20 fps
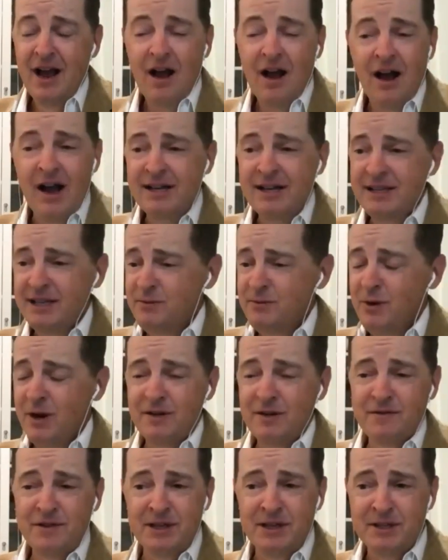I did
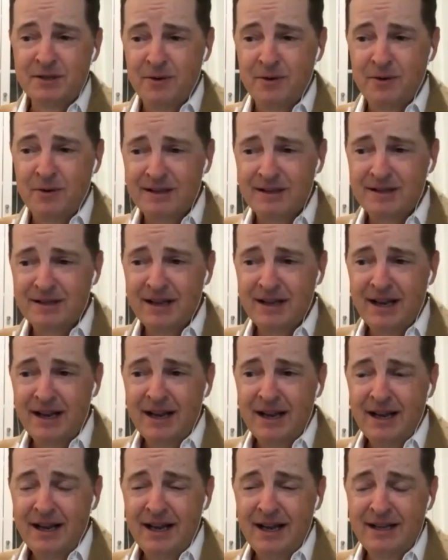one of these once,
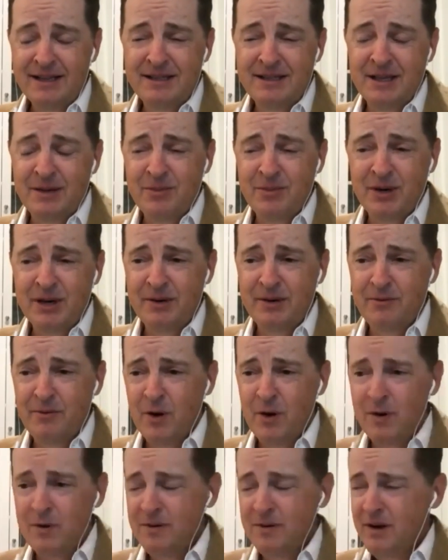and somebody
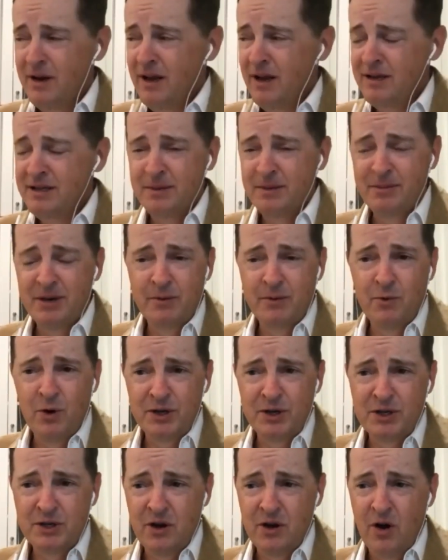
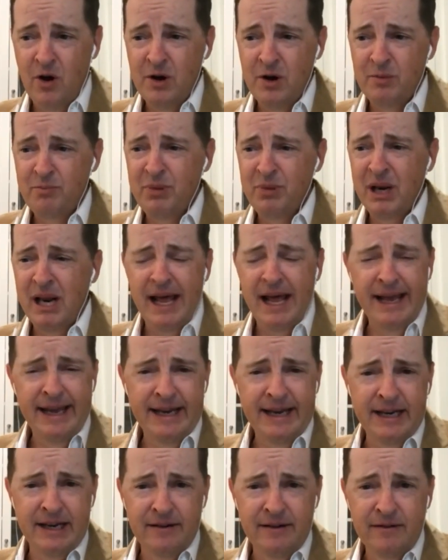watched on a
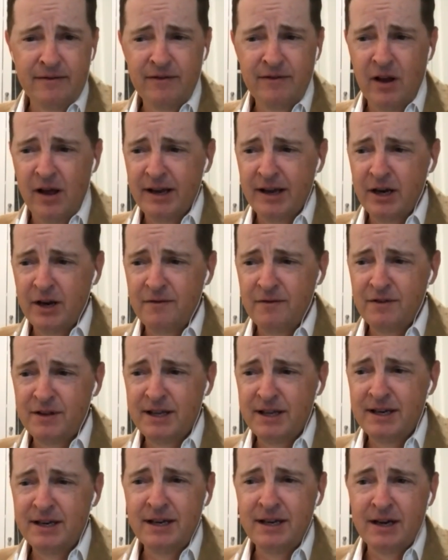plane flying over
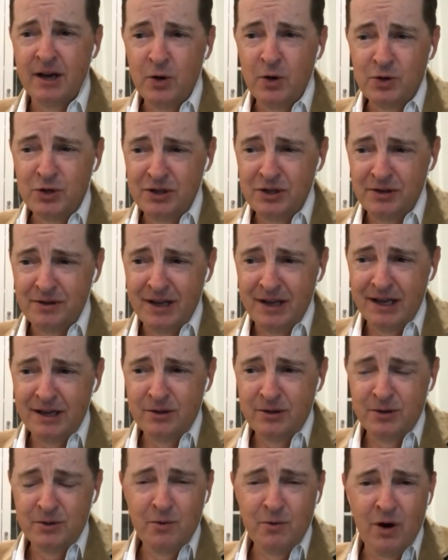the Indian Ocean. They
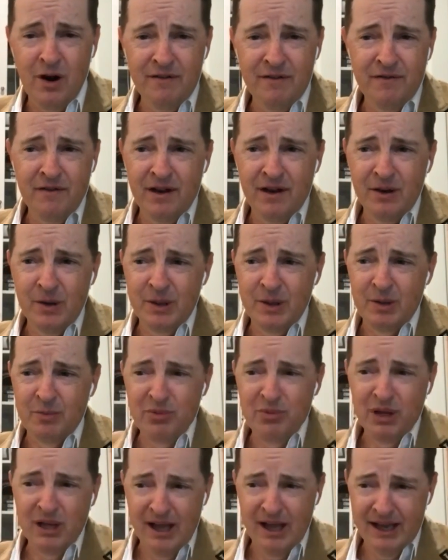had good Wi-Fi on the
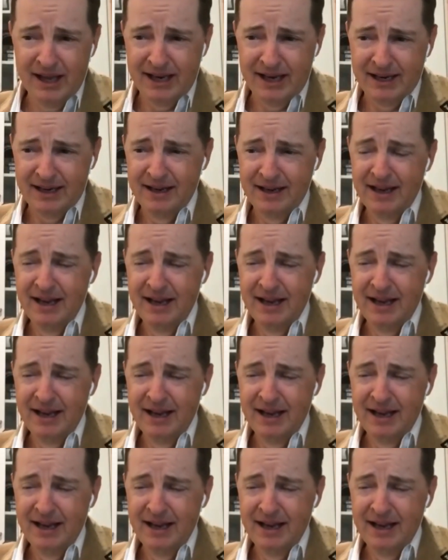plane.